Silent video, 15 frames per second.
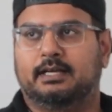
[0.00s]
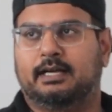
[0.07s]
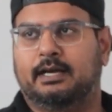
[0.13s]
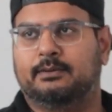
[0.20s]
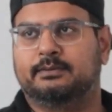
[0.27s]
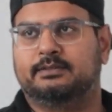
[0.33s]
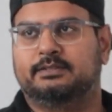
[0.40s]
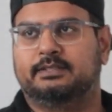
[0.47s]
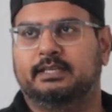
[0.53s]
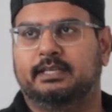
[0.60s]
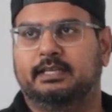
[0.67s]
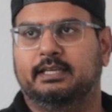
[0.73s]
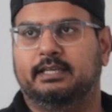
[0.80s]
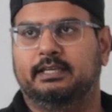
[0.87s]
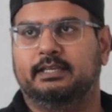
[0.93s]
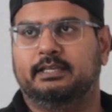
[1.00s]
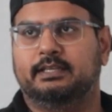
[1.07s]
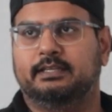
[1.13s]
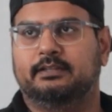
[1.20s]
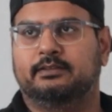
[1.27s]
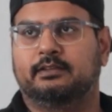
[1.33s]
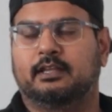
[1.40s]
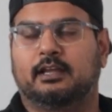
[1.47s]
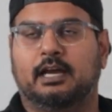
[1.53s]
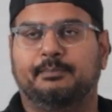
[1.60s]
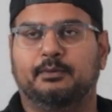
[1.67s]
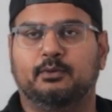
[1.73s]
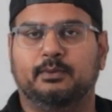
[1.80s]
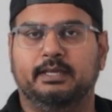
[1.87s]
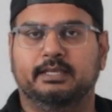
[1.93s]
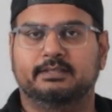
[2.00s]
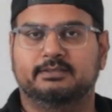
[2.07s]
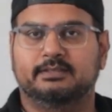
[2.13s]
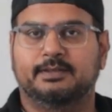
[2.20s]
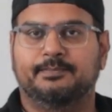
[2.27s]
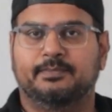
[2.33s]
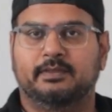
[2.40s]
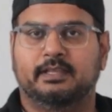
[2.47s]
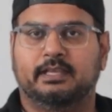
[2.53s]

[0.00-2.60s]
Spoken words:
I would say, a couple of weeks,